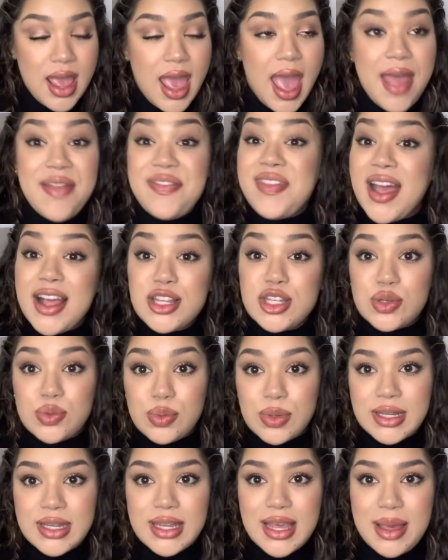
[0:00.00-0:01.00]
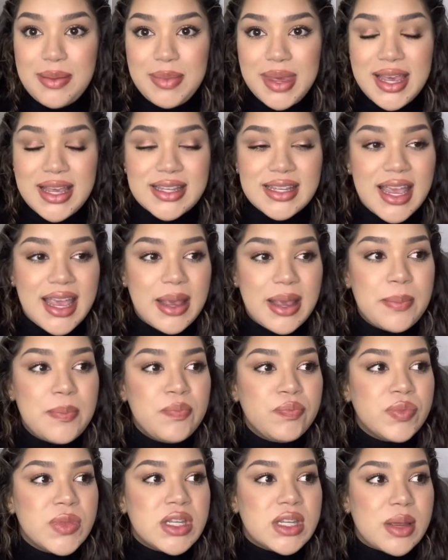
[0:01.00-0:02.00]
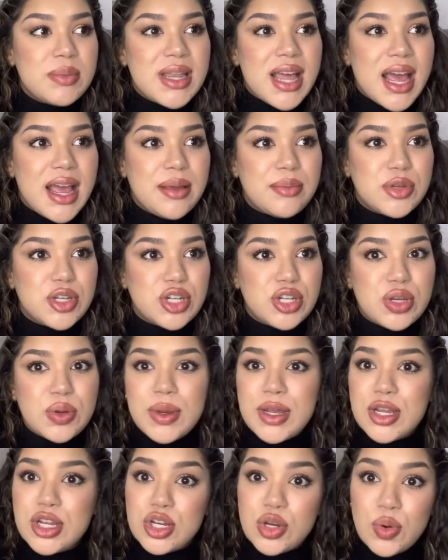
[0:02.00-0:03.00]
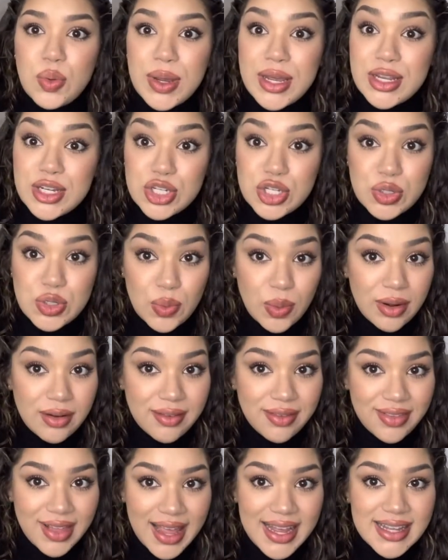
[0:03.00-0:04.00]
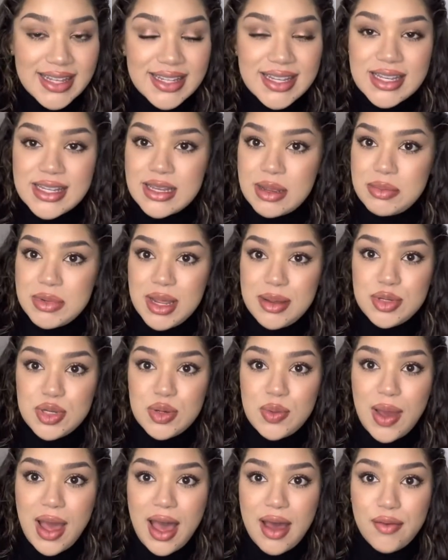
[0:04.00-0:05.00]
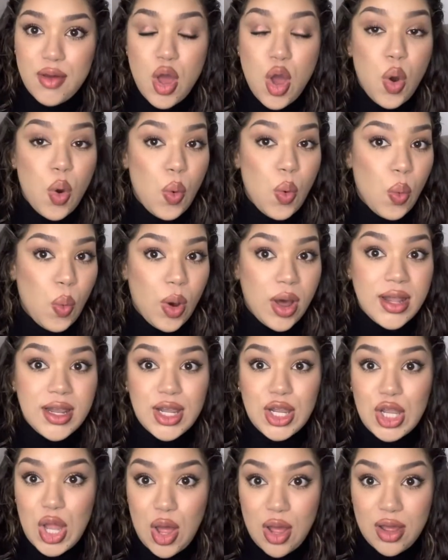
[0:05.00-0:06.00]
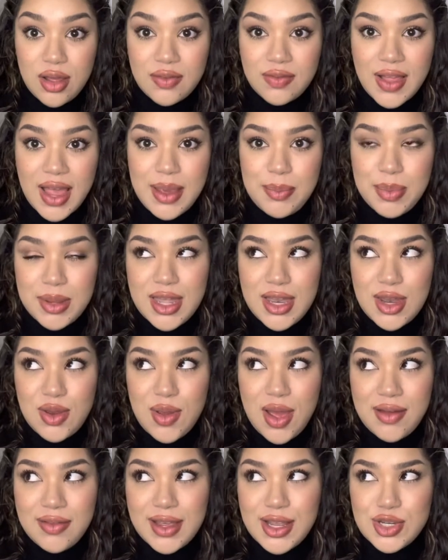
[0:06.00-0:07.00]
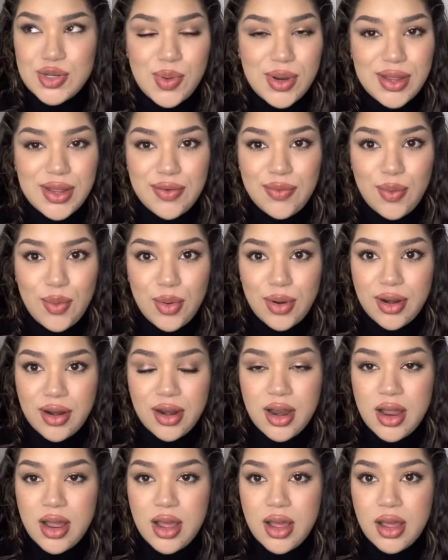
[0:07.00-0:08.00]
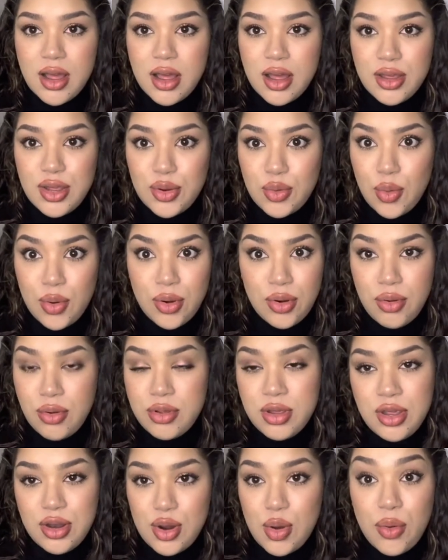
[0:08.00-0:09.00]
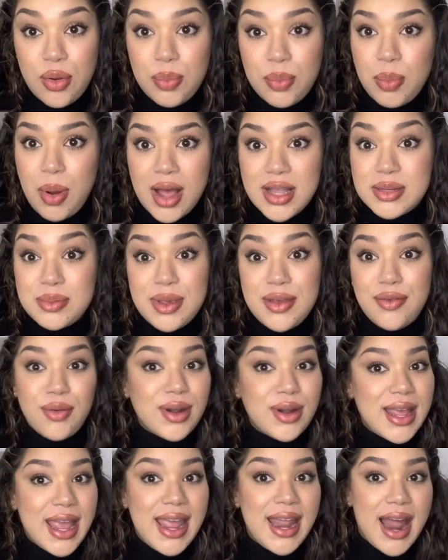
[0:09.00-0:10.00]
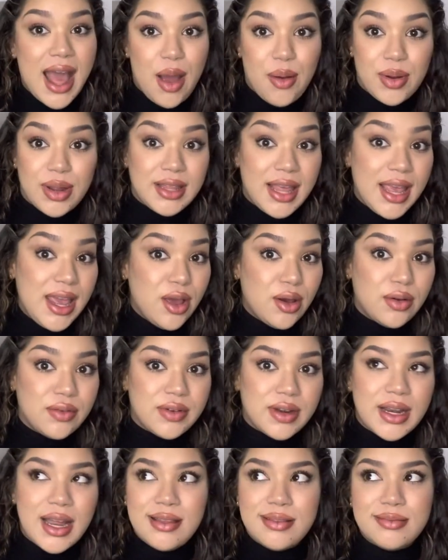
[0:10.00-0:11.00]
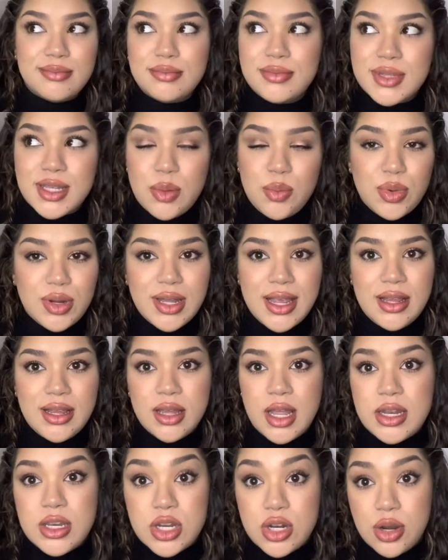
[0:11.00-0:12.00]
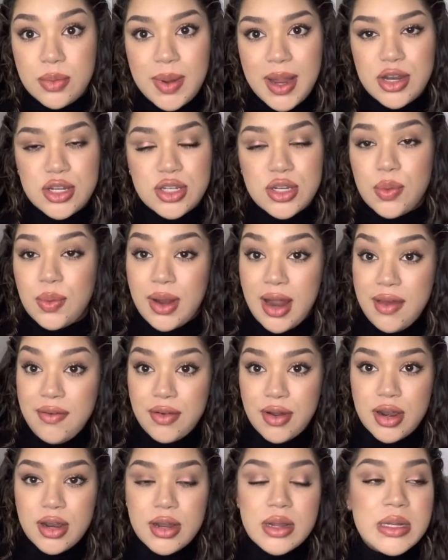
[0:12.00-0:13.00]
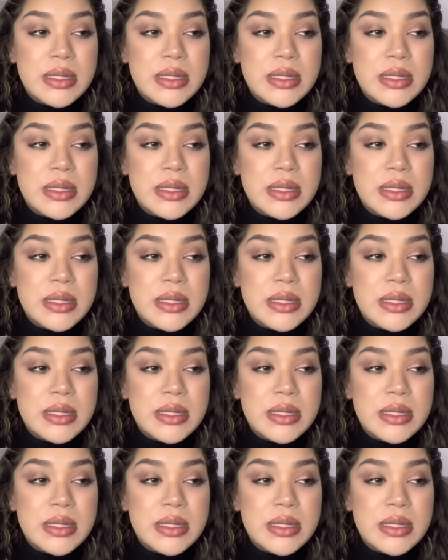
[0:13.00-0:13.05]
And that's really amazing. Sometimes you're doing quick short flights, and sometimes you have one long flight, but then you have like a 24, or possibly 48 hour layover in somewhere like London or Paris or whatever.